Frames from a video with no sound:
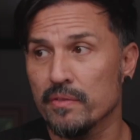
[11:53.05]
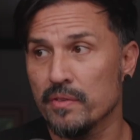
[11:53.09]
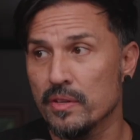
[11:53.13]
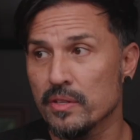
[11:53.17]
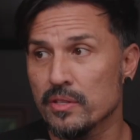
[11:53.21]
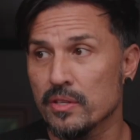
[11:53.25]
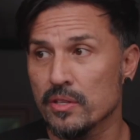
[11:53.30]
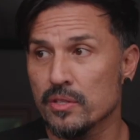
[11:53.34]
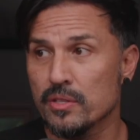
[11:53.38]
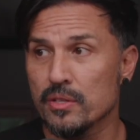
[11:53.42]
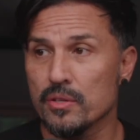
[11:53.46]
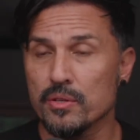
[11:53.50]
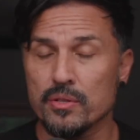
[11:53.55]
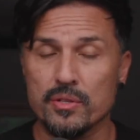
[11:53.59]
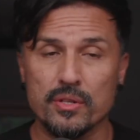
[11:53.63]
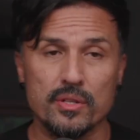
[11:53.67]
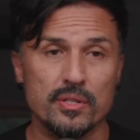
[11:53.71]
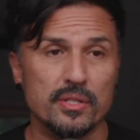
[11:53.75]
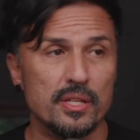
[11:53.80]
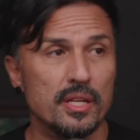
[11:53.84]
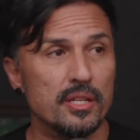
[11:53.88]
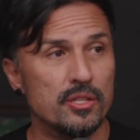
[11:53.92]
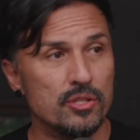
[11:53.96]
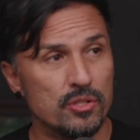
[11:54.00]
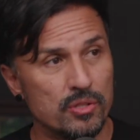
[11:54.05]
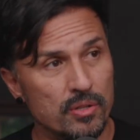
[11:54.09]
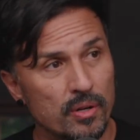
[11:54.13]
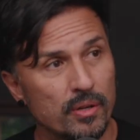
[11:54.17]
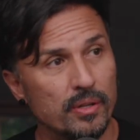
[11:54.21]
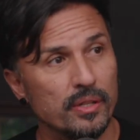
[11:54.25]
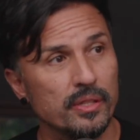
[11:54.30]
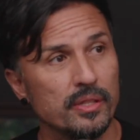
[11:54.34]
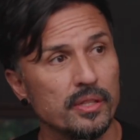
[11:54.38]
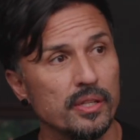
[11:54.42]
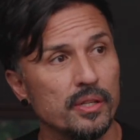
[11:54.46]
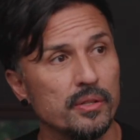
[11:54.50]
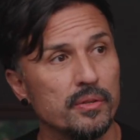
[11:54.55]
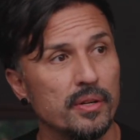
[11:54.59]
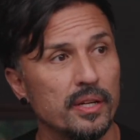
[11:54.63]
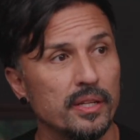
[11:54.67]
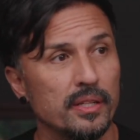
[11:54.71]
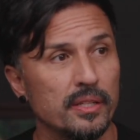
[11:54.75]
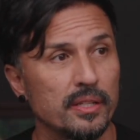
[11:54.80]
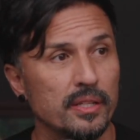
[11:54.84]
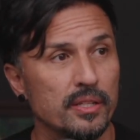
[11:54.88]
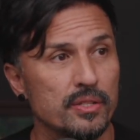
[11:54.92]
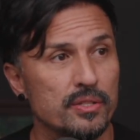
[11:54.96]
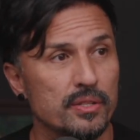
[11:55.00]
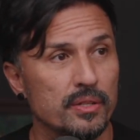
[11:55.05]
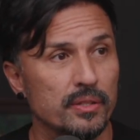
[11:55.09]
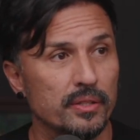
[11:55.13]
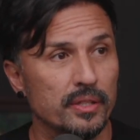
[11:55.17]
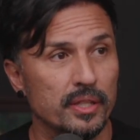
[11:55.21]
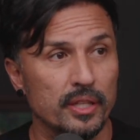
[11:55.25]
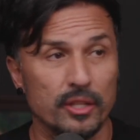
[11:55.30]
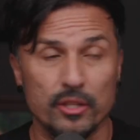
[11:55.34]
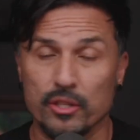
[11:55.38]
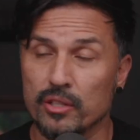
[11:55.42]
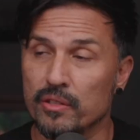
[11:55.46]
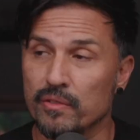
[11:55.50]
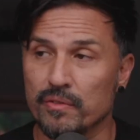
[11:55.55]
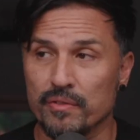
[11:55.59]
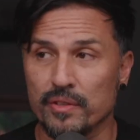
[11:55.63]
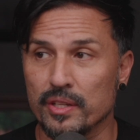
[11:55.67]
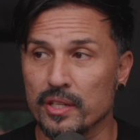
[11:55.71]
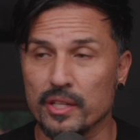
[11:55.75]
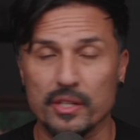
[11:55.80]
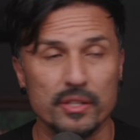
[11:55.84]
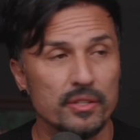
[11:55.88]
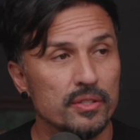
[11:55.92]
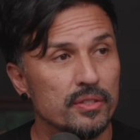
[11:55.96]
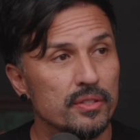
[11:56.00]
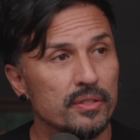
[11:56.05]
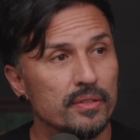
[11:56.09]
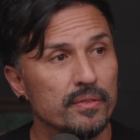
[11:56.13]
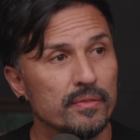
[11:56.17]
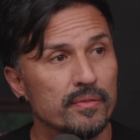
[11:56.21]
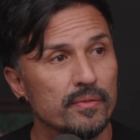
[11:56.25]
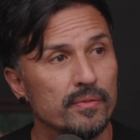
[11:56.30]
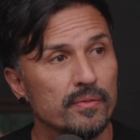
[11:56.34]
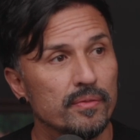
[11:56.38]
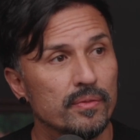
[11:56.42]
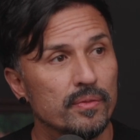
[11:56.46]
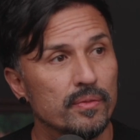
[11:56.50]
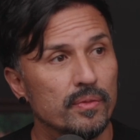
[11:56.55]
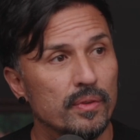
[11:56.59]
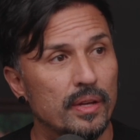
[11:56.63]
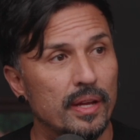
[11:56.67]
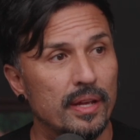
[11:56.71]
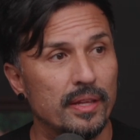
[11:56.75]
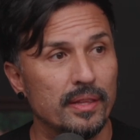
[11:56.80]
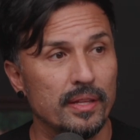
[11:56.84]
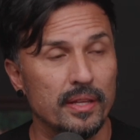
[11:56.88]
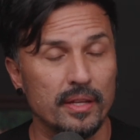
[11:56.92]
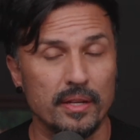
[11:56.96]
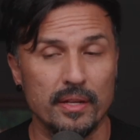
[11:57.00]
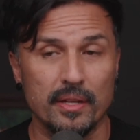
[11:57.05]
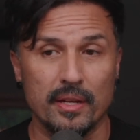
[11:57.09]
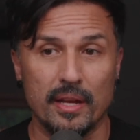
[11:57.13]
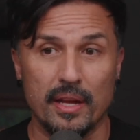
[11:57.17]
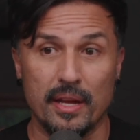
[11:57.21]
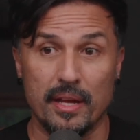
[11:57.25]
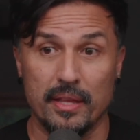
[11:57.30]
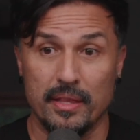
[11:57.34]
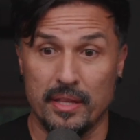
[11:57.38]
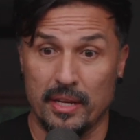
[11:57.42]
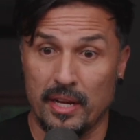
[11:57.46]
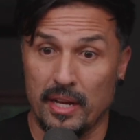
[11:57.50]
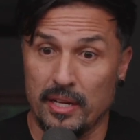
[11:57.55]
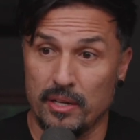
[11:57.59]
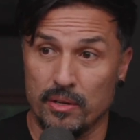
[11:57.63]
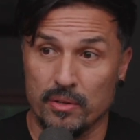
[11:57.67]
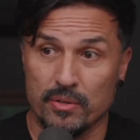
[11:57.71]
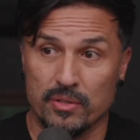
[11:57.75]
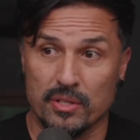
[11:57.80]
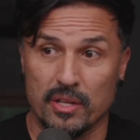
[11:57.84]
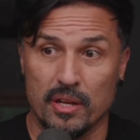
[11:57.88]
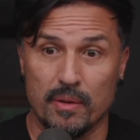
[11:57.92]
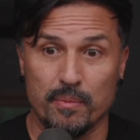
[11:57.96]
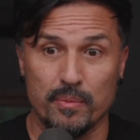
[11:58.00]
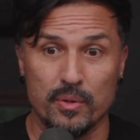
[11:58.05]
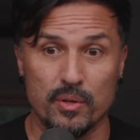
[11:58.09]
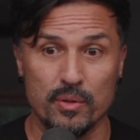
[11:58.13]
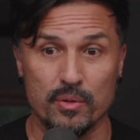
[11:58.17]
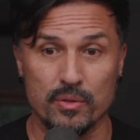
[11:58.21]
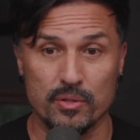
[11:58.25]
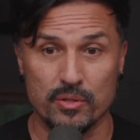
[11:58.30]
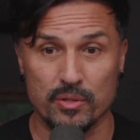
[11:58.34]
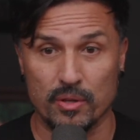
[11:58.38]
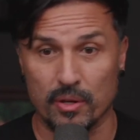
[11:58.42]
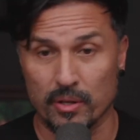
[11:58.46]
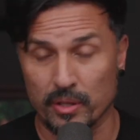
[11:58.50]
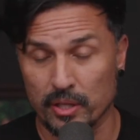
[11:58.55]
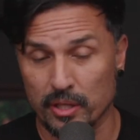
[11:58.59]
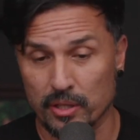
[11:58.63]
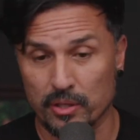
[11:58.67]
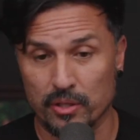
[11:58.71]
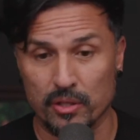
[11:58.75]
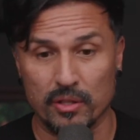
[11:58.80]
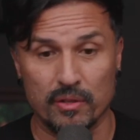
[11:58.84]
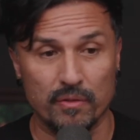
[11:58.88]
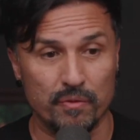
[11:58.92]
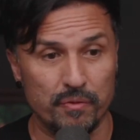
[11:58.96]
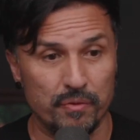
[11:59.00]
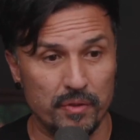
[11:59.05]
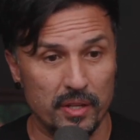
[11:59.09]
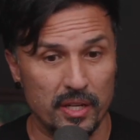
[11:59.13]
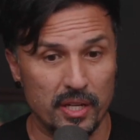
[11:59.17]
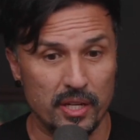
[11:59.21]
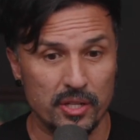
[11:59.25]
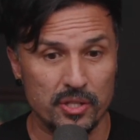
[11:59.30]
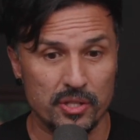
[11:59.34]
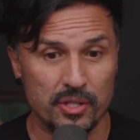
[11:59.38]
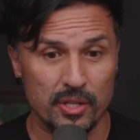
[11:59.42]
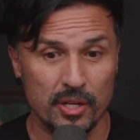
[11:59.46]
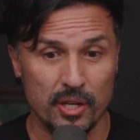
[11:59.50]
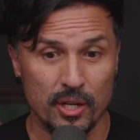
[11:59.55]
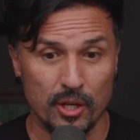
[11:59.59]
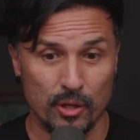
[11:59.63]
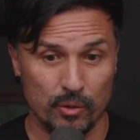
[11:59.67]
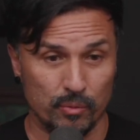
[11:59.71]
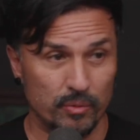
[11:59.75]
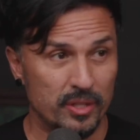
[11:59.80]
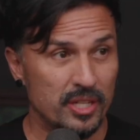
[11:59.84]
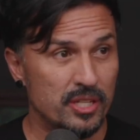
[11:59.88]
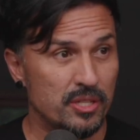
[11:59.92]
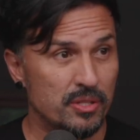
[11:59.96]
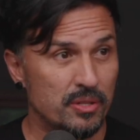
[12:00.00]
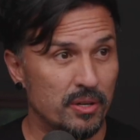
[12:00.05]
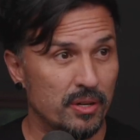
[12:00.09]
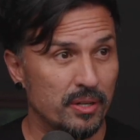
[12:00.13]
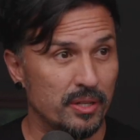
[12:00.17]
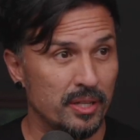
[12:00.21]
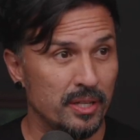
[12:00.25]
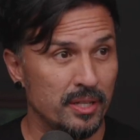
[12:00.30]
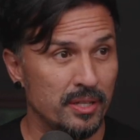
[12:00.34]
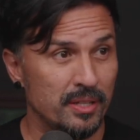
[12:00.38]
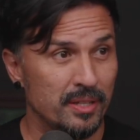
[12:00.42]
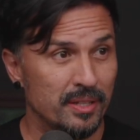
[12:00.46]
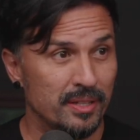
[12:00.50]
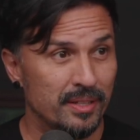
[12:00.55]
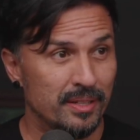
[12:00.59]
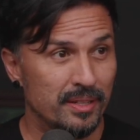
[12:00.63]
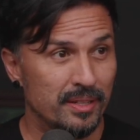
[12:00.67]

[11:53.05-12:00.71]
of institutions that started the accrediting journey and couldn't finish. Yeah, that, that then, happens. Yeah. And then I know some who started, couldn't finish, restarted,